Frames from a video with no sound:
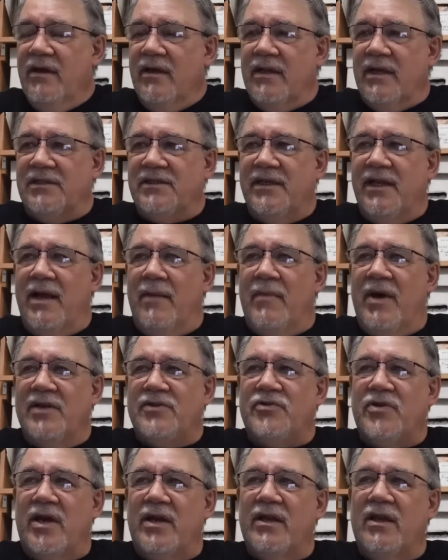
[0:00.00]
I said I might
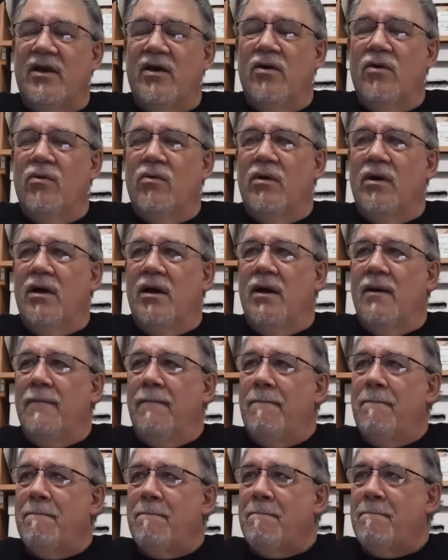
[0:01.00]
try to go
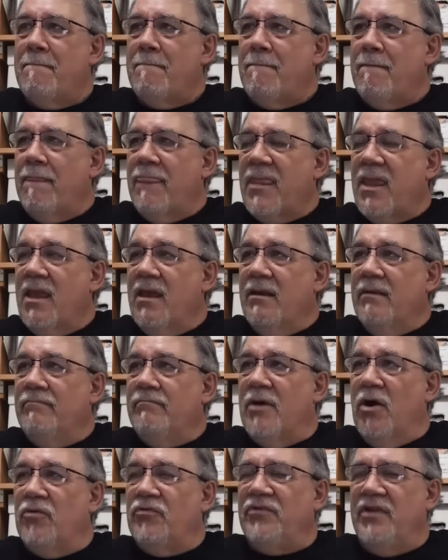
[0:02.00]

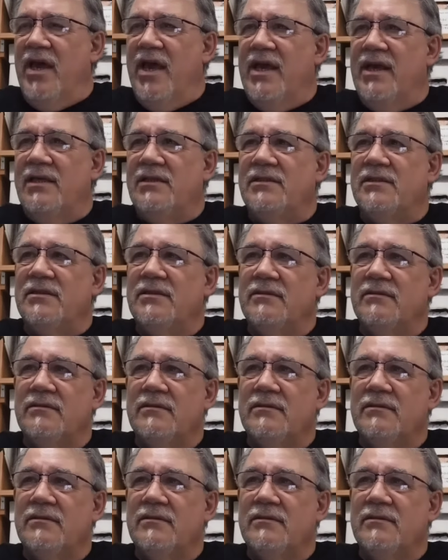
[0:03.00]
both days.